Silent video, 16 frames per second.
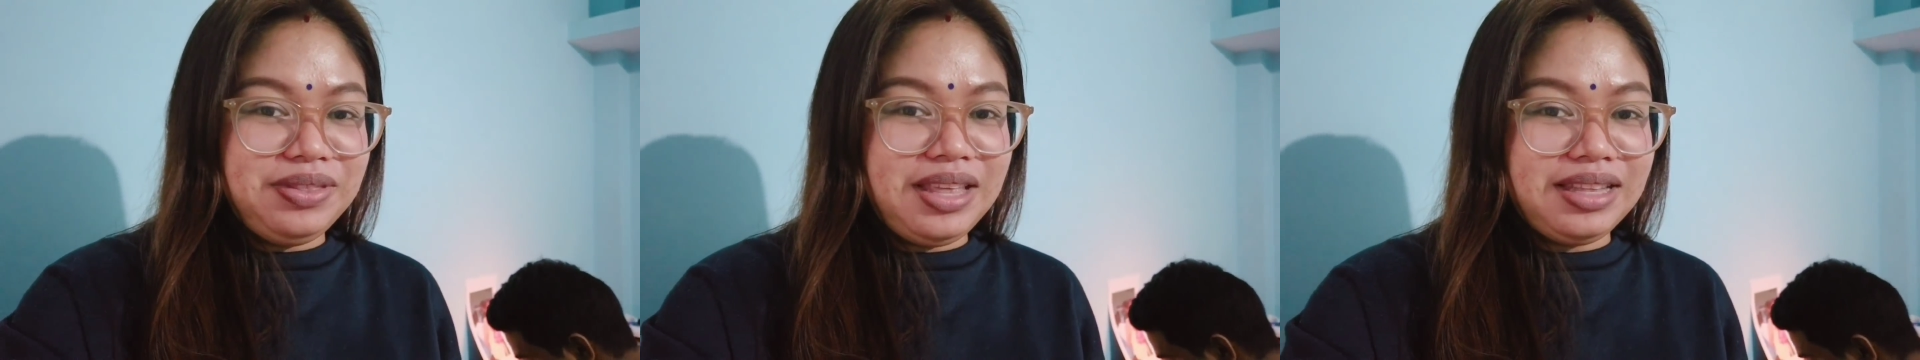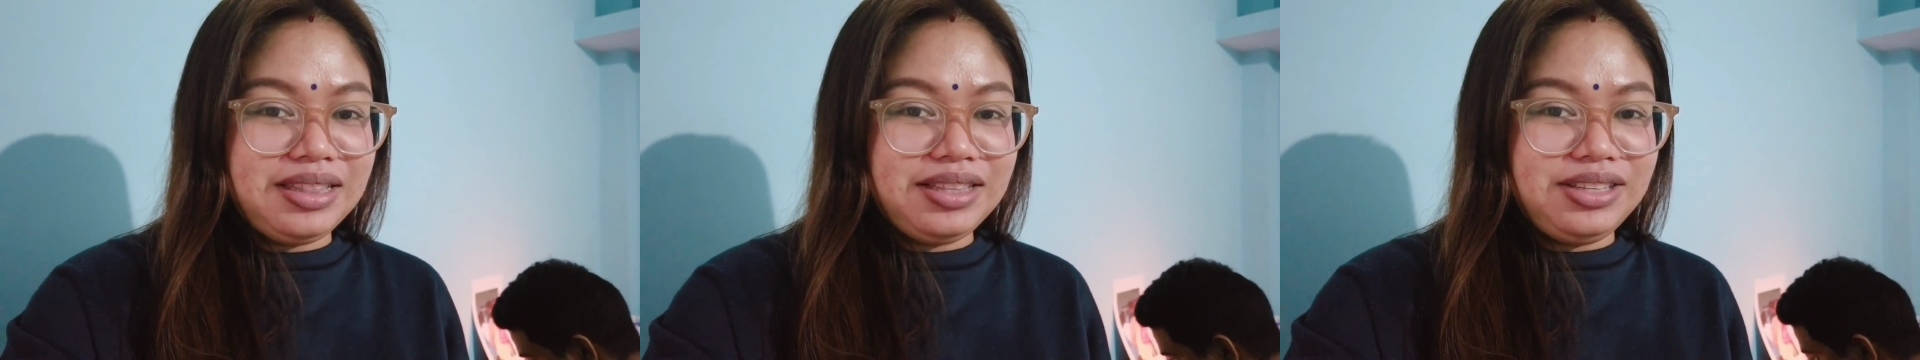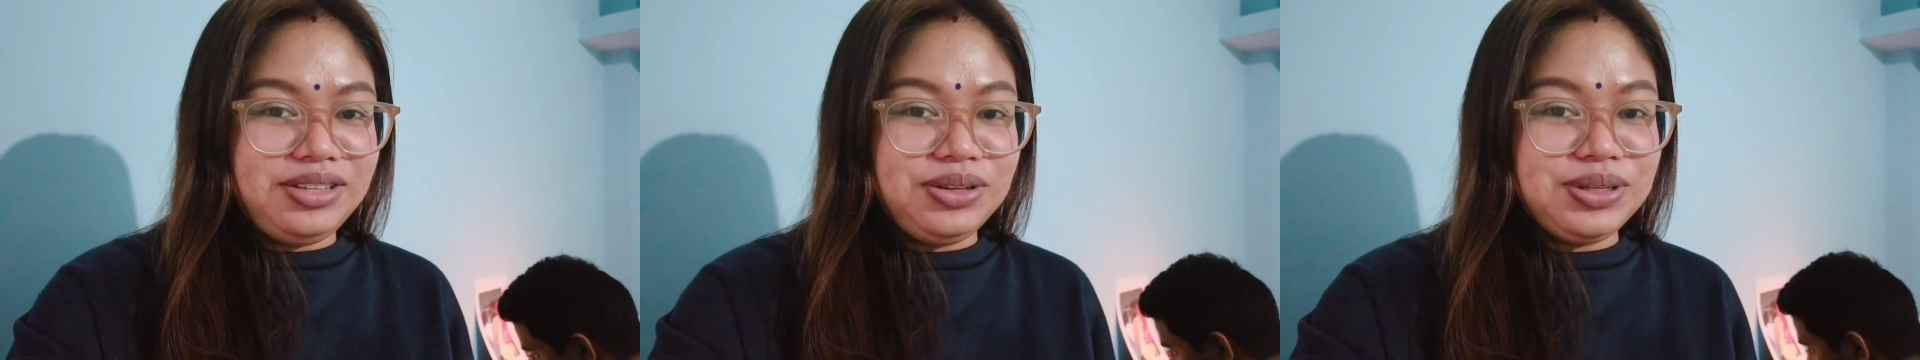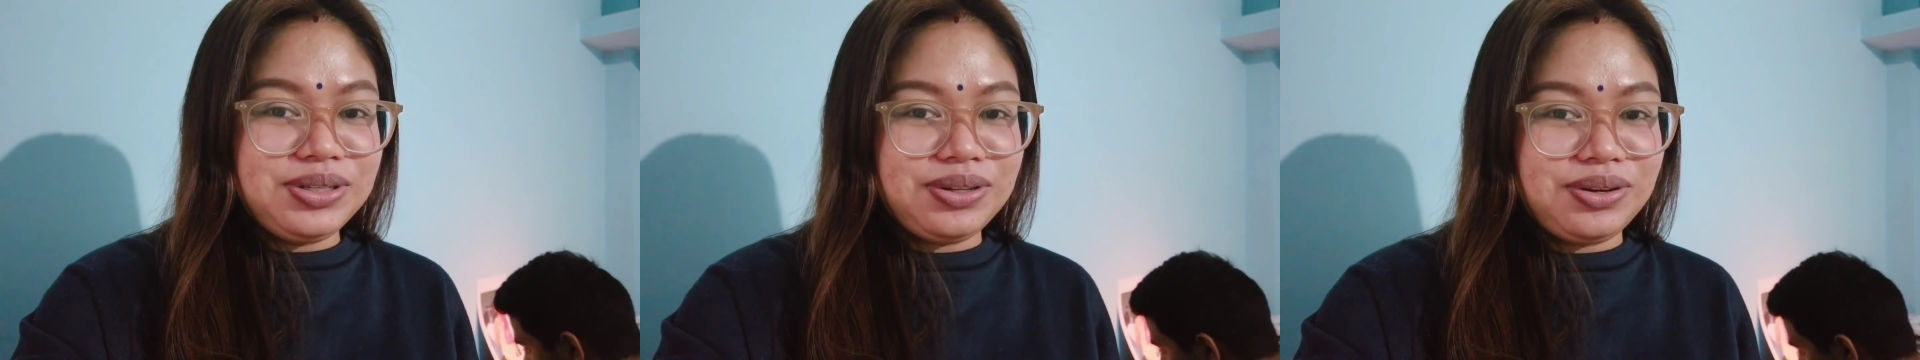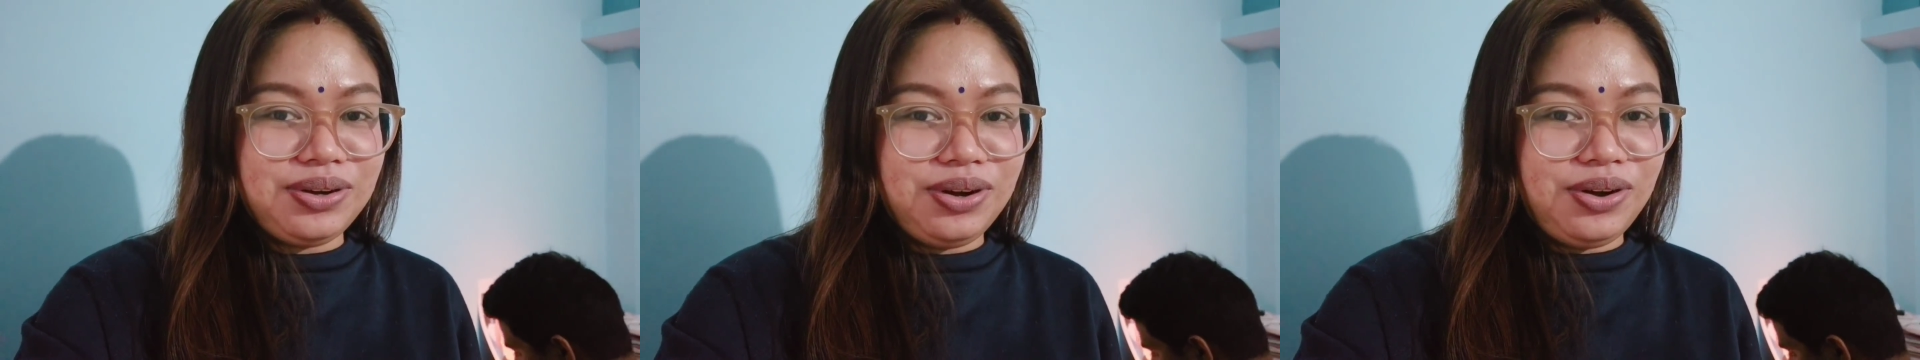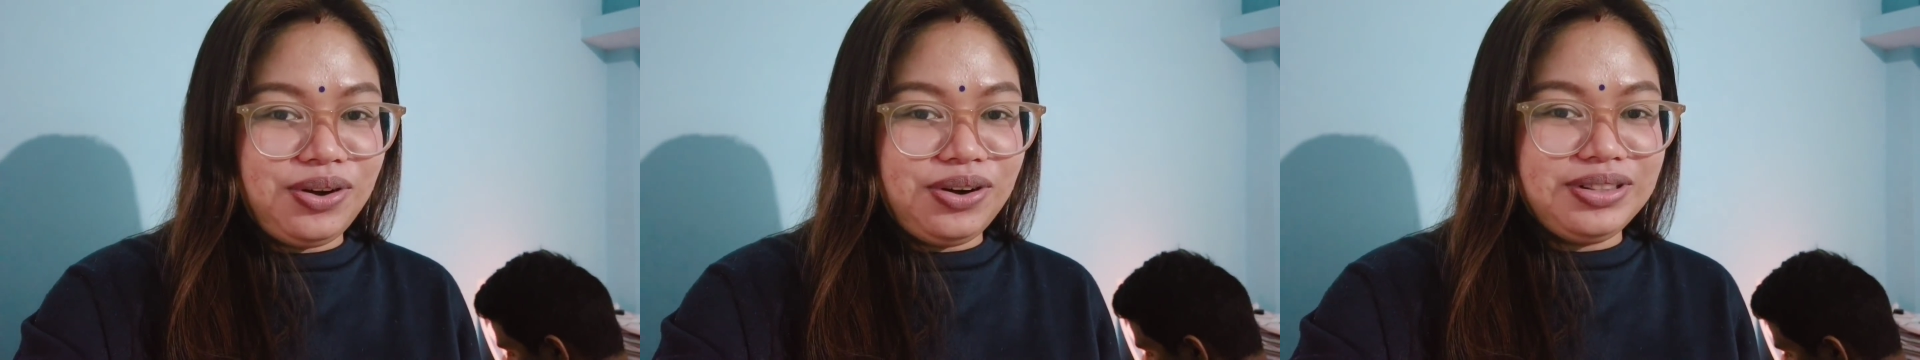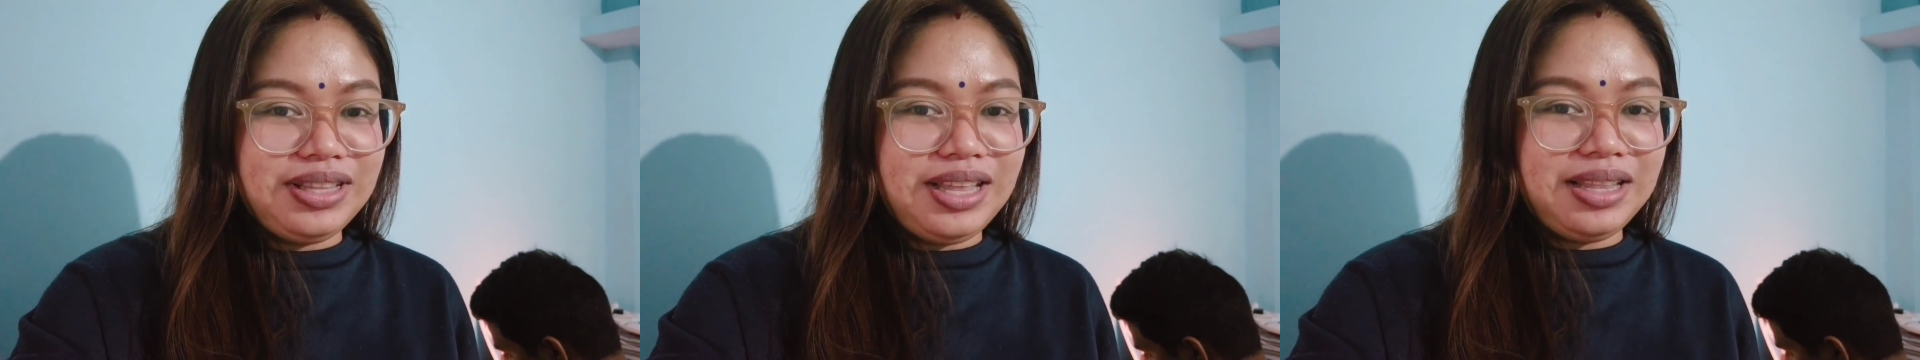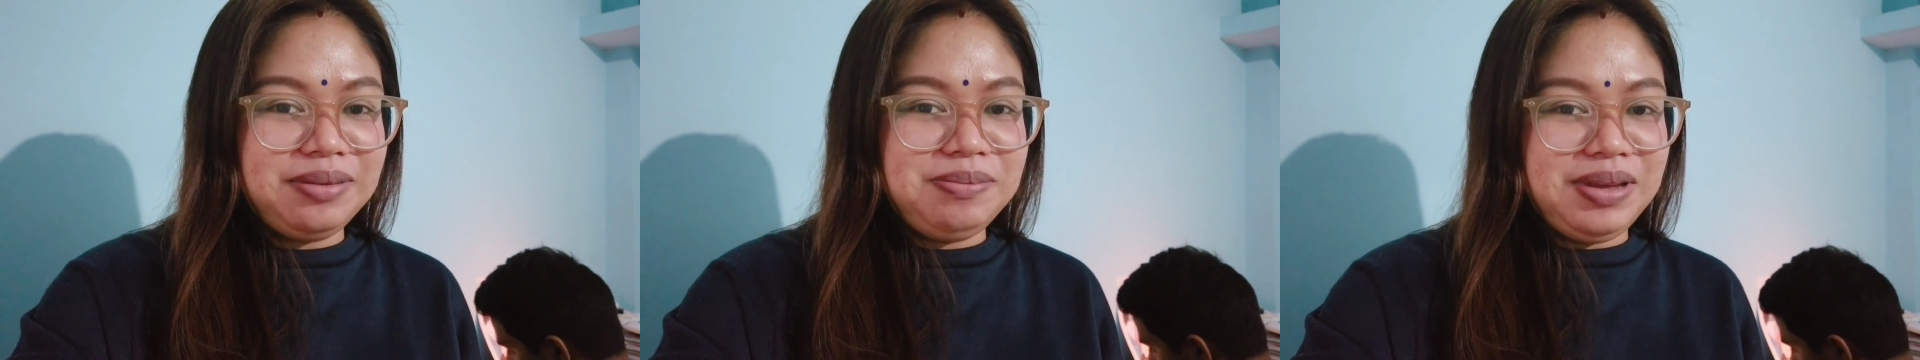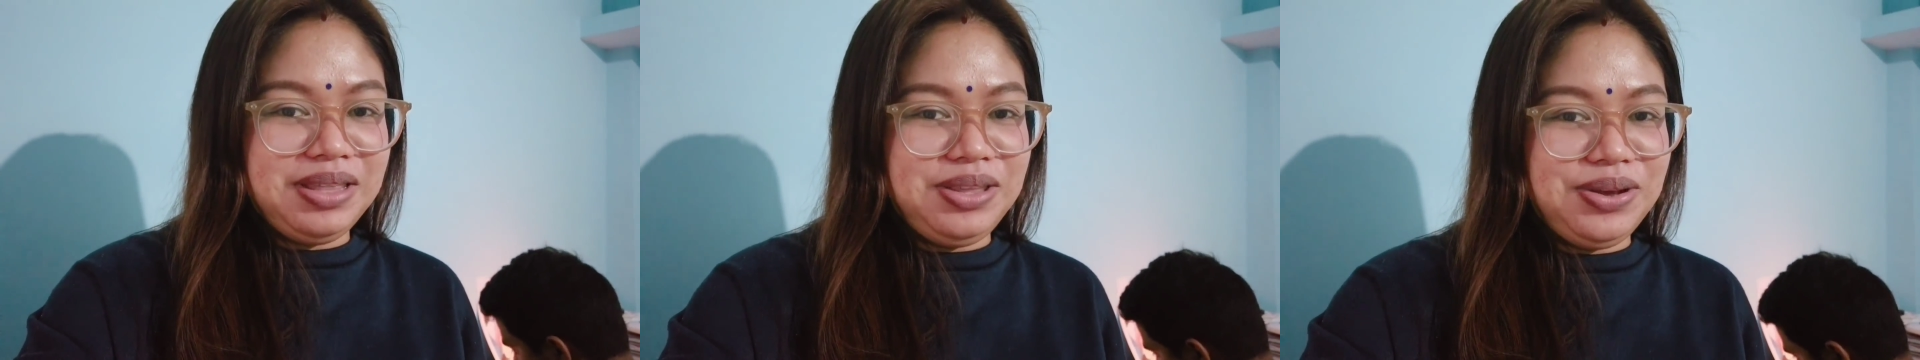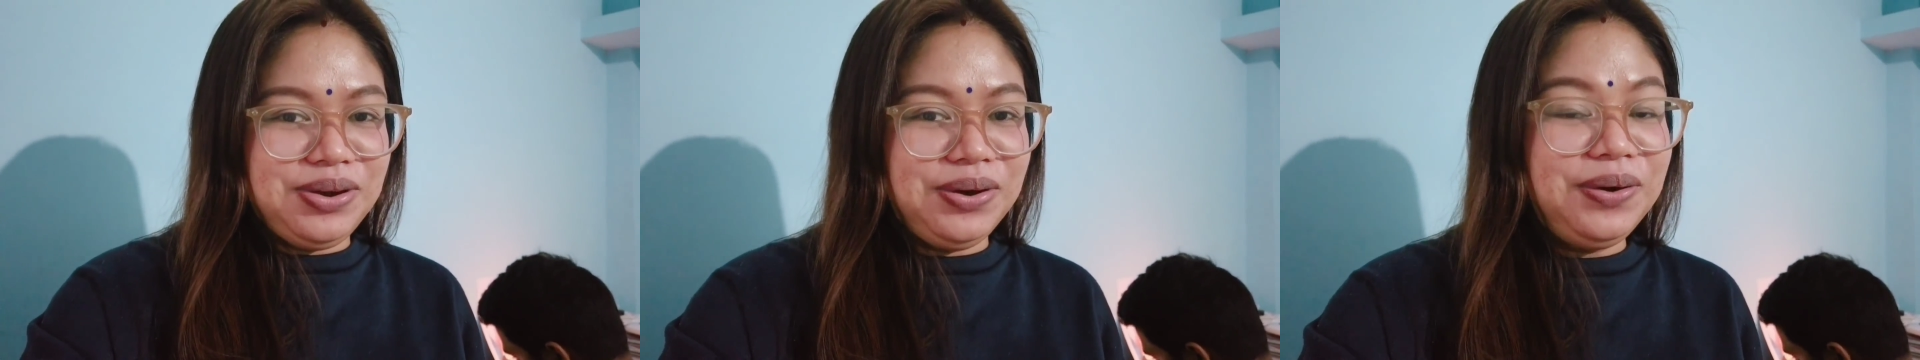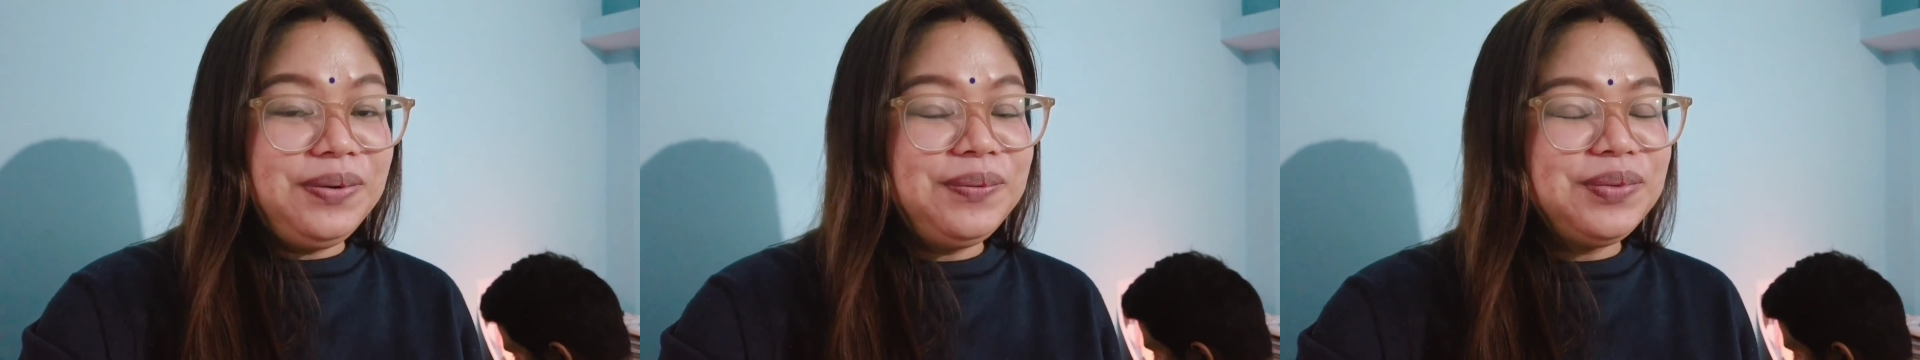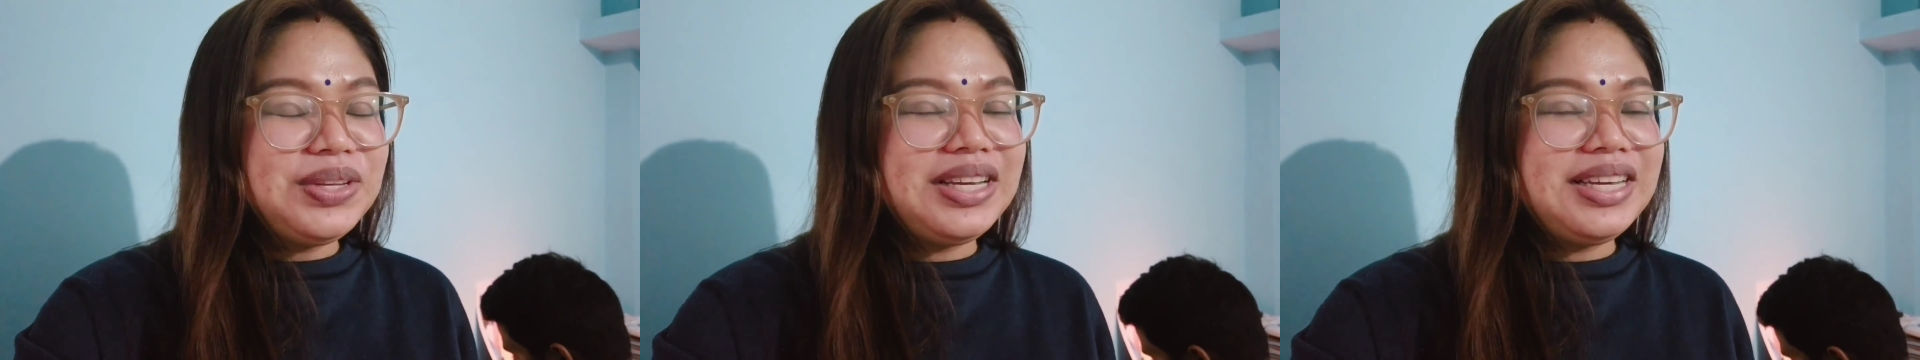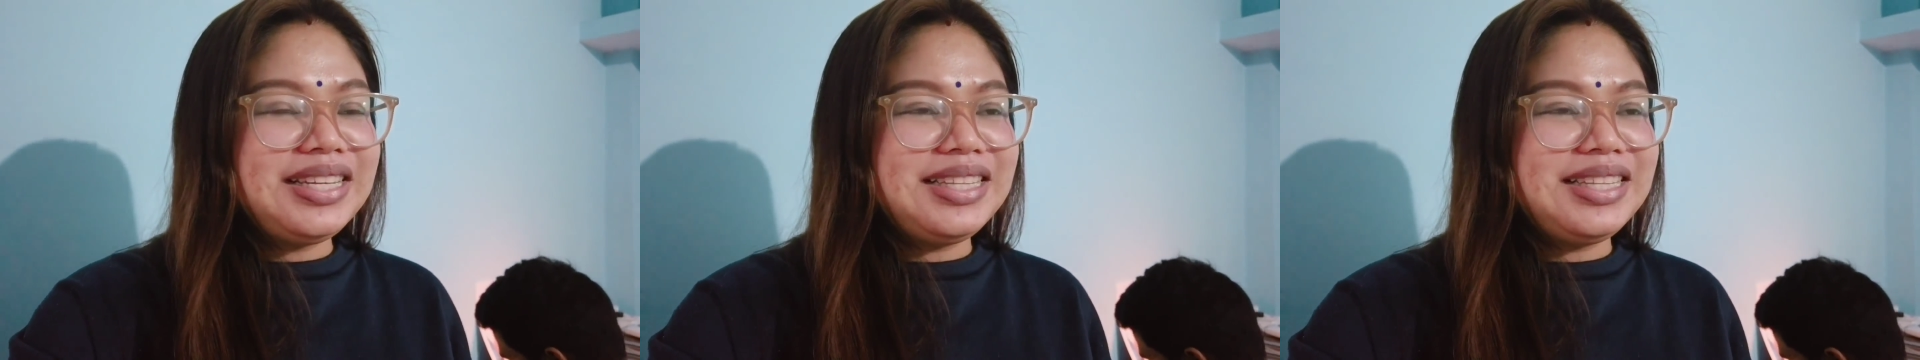that you saw on that video.